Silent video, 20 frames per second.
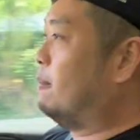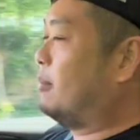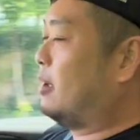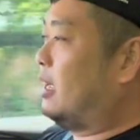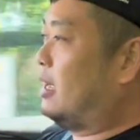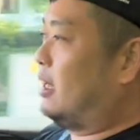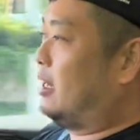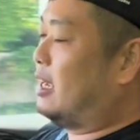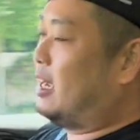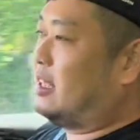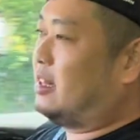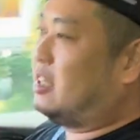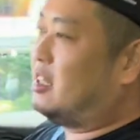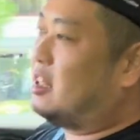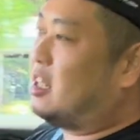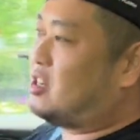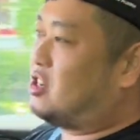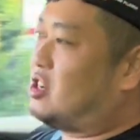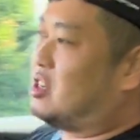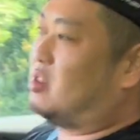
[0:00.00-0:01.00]
and I think
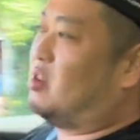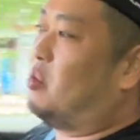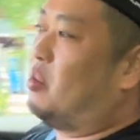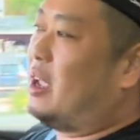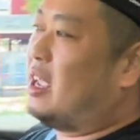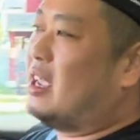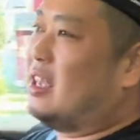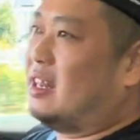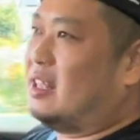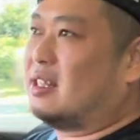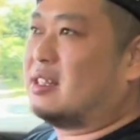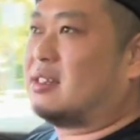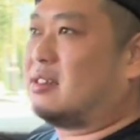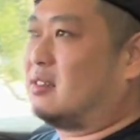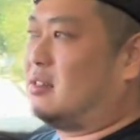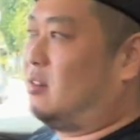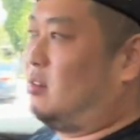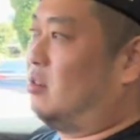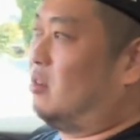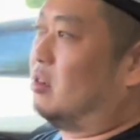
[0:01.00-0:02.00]
that's just the way it
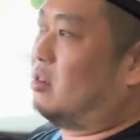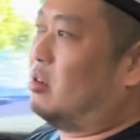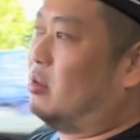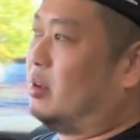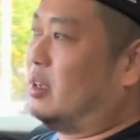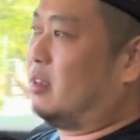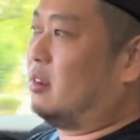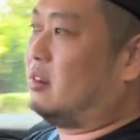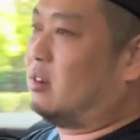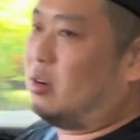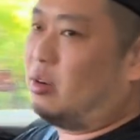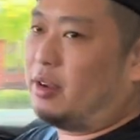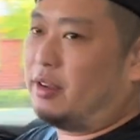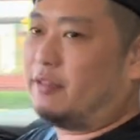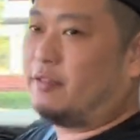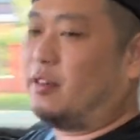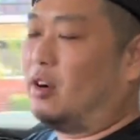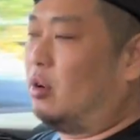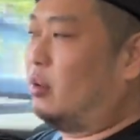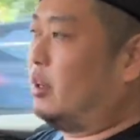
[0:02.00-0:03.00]
is, you know, going
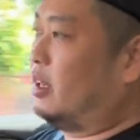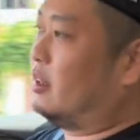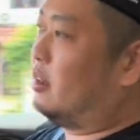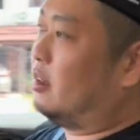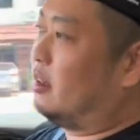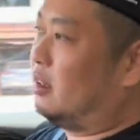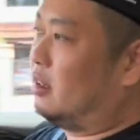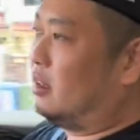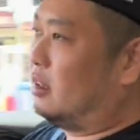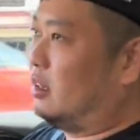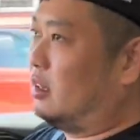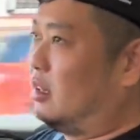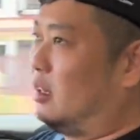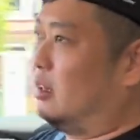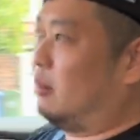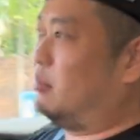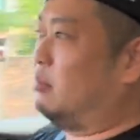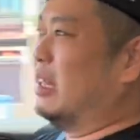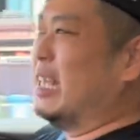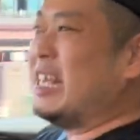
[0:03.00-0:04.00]
forward.
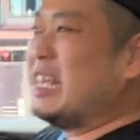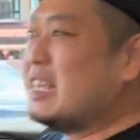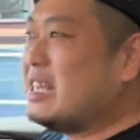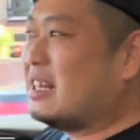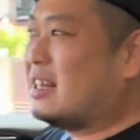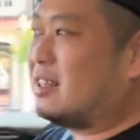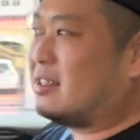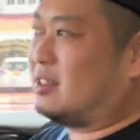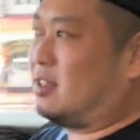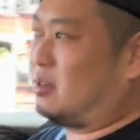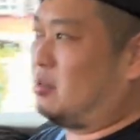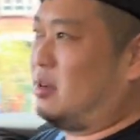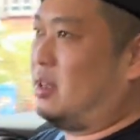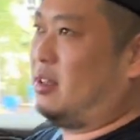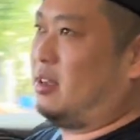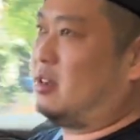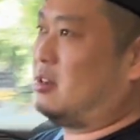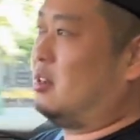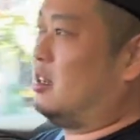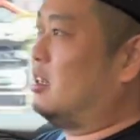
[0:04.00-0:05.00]
The E-Class as
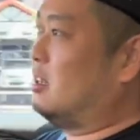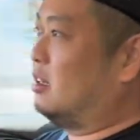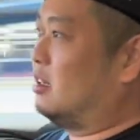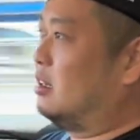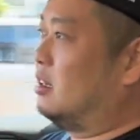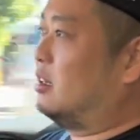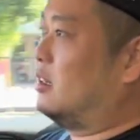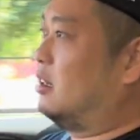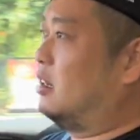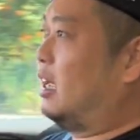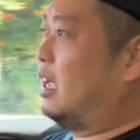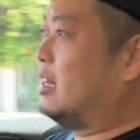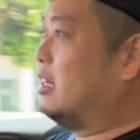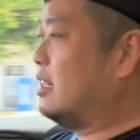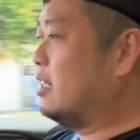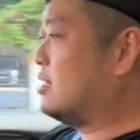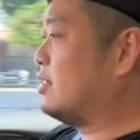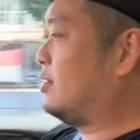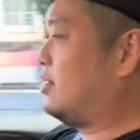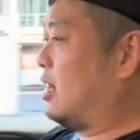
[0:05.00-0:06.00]
well, actually, and
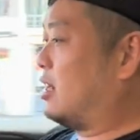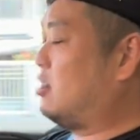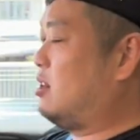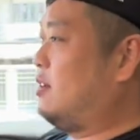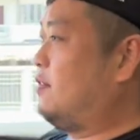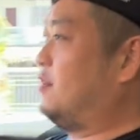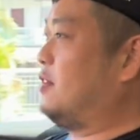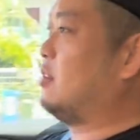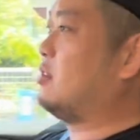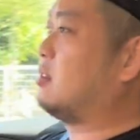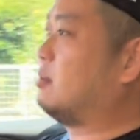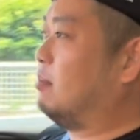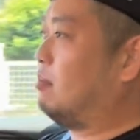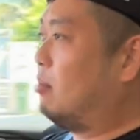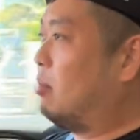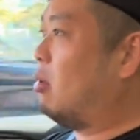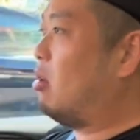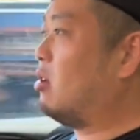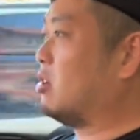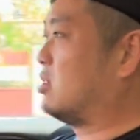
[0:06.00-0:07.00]
this actually feels
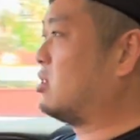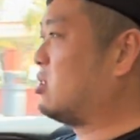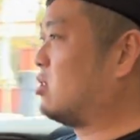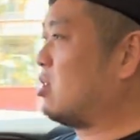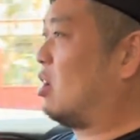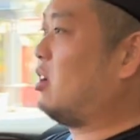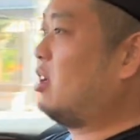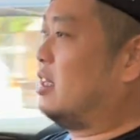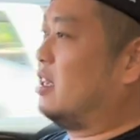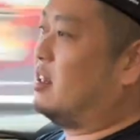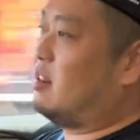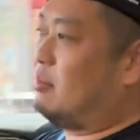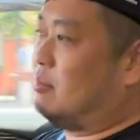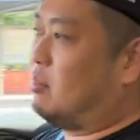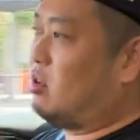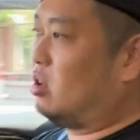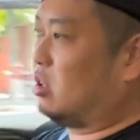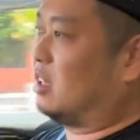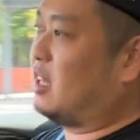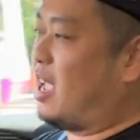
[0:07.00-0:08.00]
more solid and
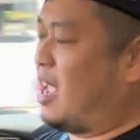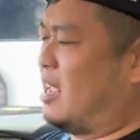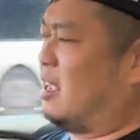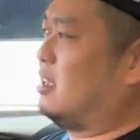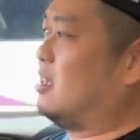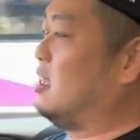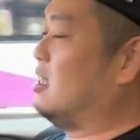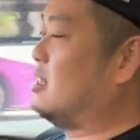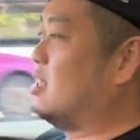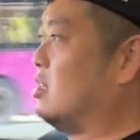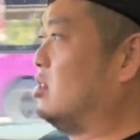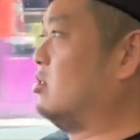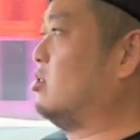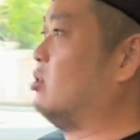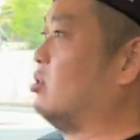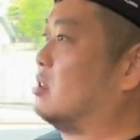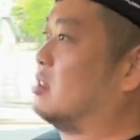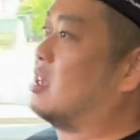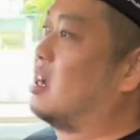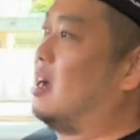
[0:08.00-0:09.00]
more tanky than
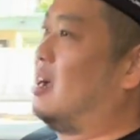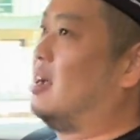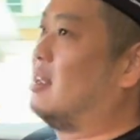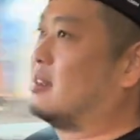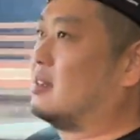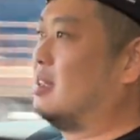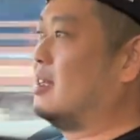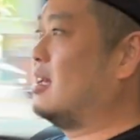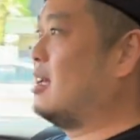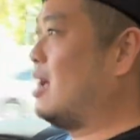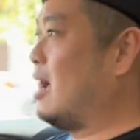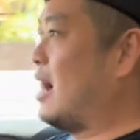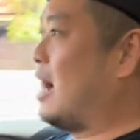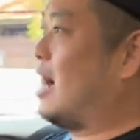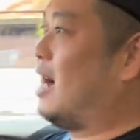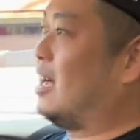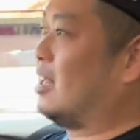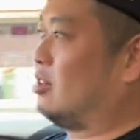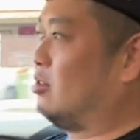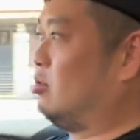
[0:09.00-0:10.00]
those cars
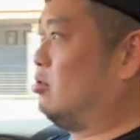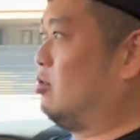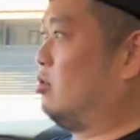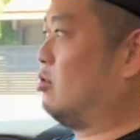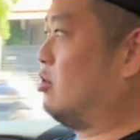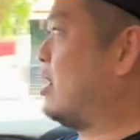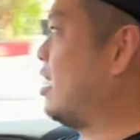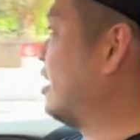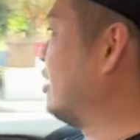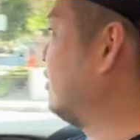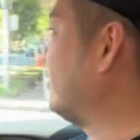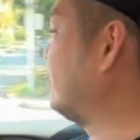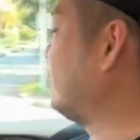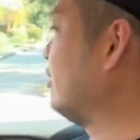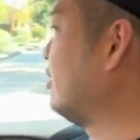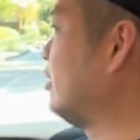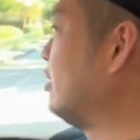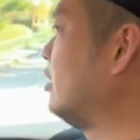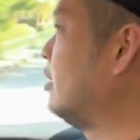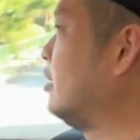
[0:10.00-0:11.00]
are to drive.
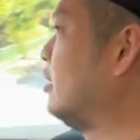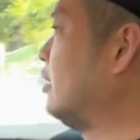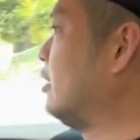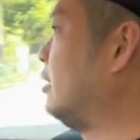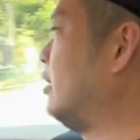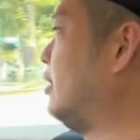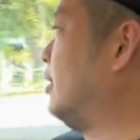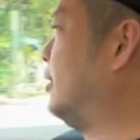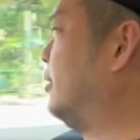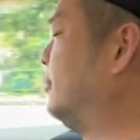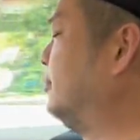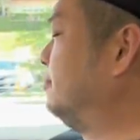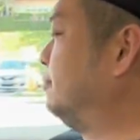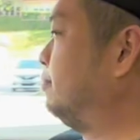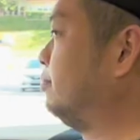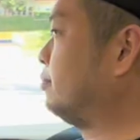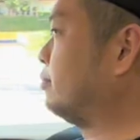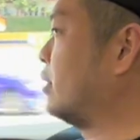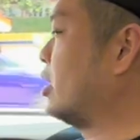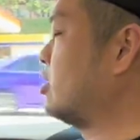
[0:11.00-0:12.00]

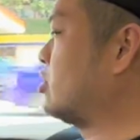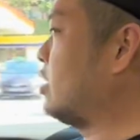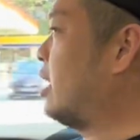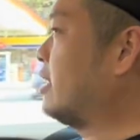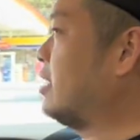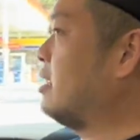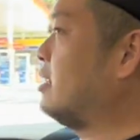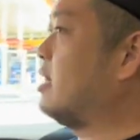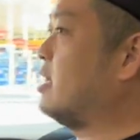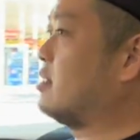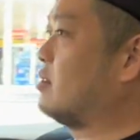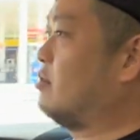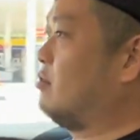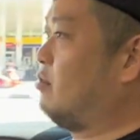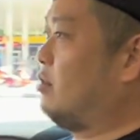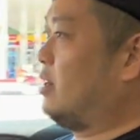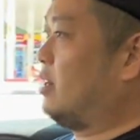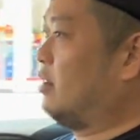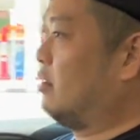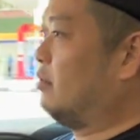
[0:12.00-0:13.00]
So I think that's a
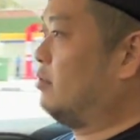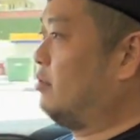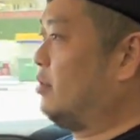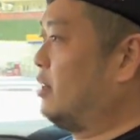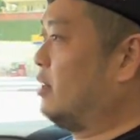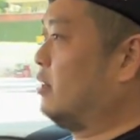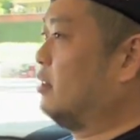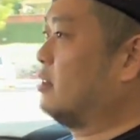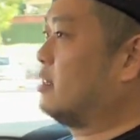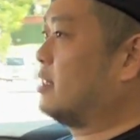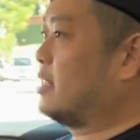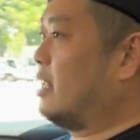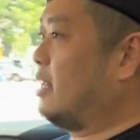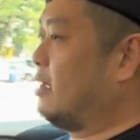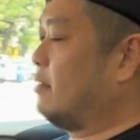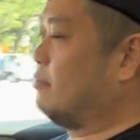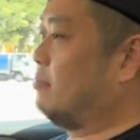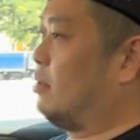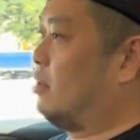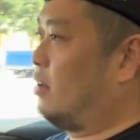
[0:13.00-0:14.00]
real
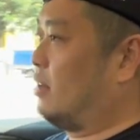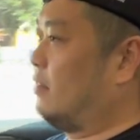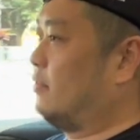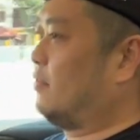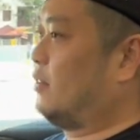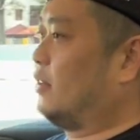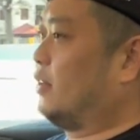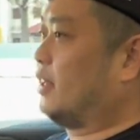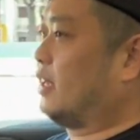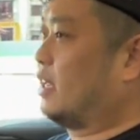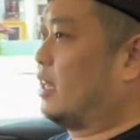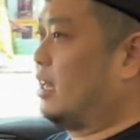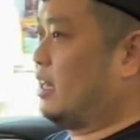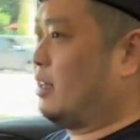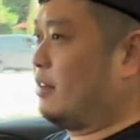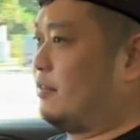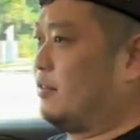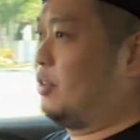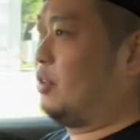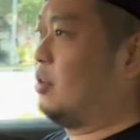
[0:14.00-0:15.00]
selling point for the
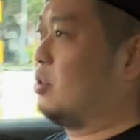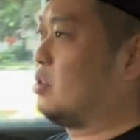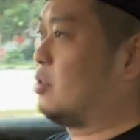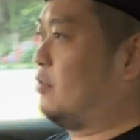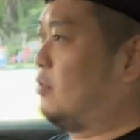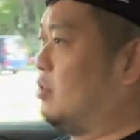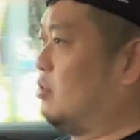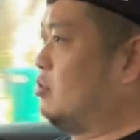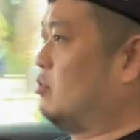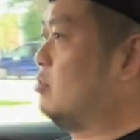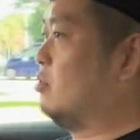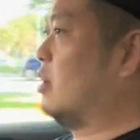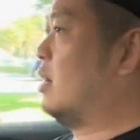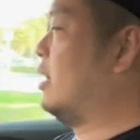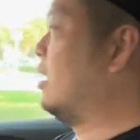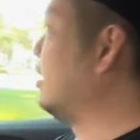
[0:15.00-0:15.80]
car, for those of you who are,